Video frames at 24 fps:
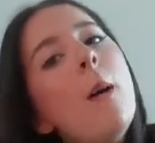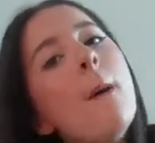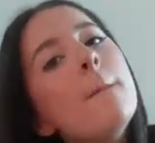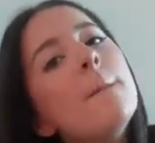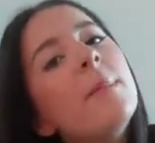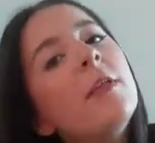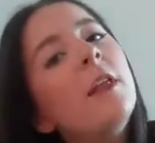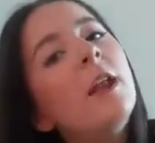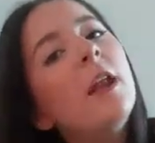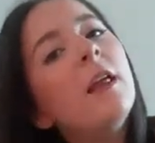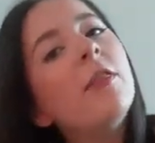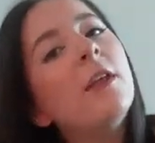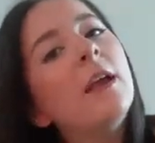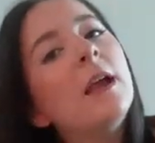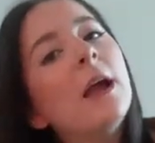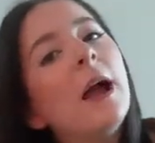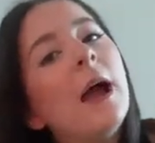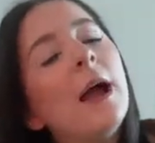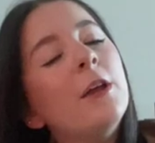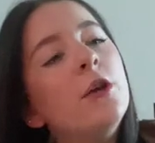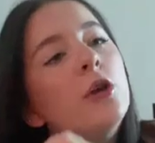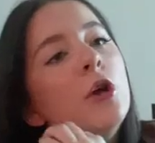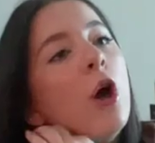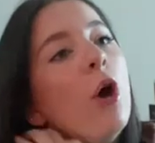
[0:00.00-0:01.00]
but then i think
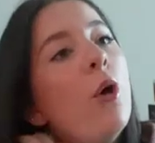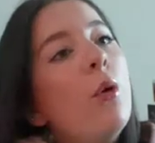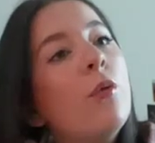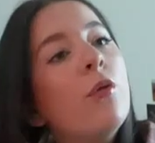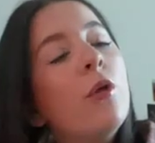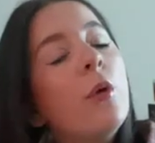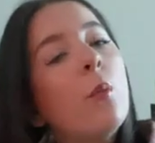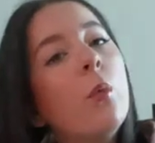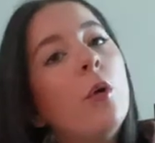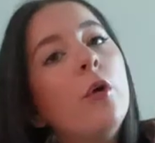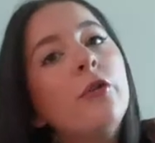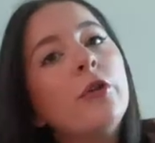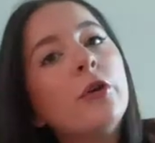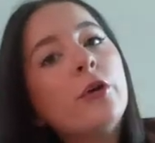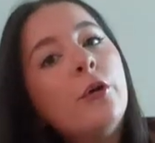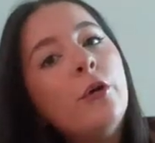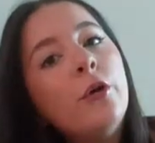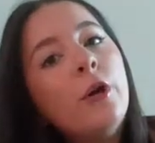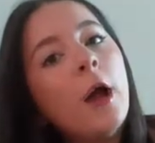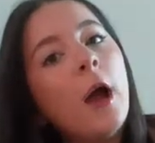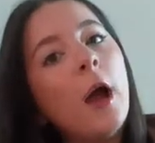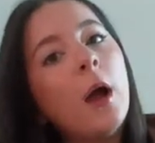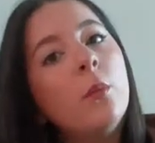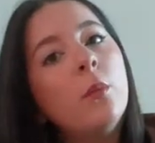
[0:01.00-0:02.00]
i know that once i cut
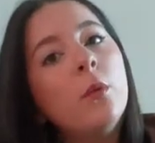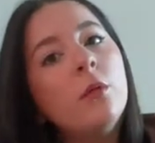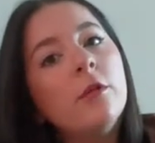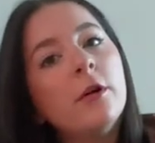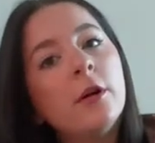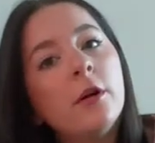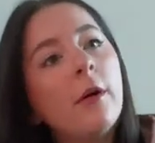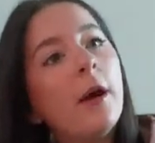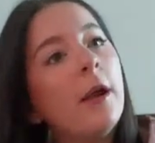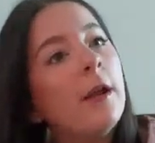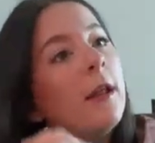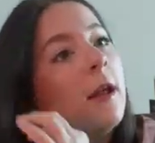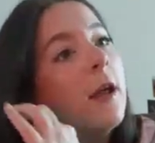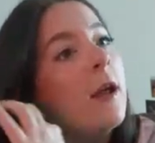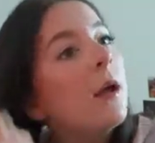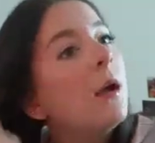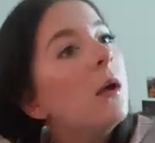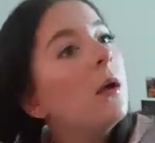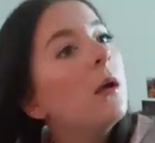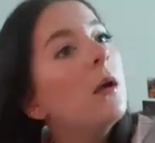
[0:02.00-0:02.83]
it i will regret it